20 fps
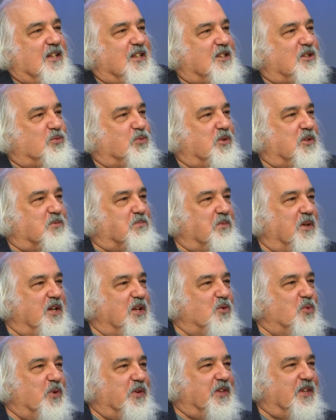This was
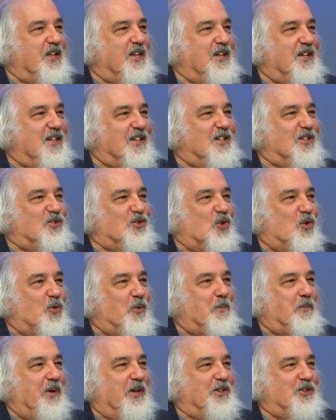money within his
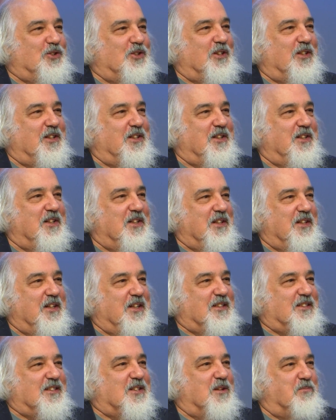own budget.
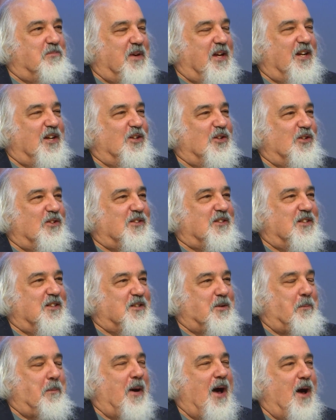It's the mayor's
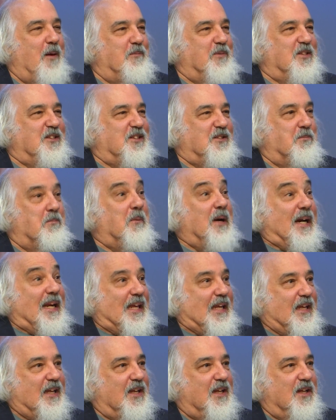department's
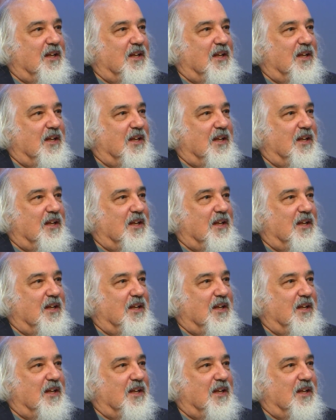money.